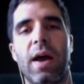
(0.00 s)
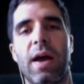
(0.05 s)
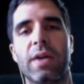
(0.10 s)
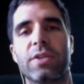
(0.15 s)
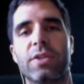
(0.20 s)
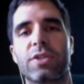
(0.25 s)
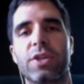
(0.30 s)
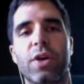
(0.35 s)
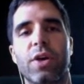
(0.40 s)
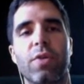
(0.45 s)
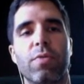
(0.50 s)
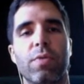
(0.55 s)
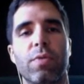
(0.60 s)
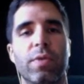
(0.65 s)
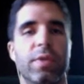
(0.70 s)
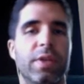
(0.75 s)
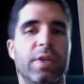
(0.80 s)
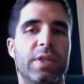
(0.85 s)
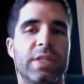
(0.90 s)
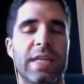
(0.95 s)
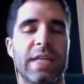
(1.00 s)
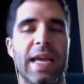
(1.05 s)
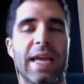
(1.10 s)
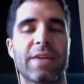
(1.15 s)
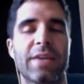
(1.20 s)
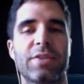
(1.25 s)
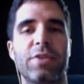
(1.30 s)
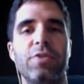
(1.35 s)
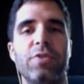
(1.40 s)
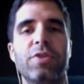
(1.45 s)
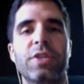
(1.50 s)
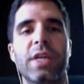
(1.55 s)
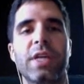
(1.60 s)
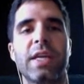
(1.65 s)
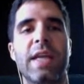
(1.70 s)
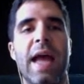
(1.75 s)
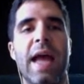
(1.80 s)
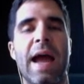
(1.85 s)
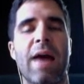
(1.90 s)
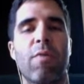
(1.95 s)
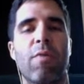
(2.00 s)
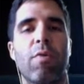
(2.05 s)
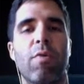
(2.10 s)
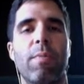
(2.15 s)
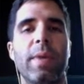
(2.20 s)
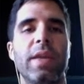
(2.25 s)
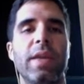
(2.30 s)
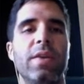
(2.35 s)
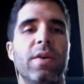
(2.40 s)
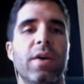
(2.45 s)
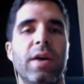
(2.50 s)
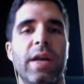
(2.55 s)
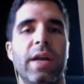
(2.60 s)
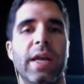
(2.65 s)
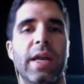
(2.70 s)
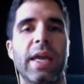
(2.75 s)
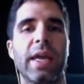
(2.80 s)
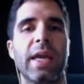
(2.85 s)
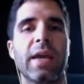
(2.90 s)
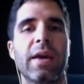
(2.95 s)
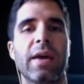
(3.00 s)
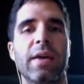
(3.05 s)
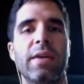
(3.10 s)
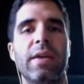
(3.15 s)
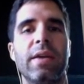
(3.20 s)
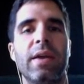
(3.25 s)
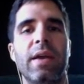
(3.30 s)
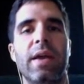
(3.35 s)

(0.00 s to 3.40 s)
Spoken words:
So the test you see now will be done again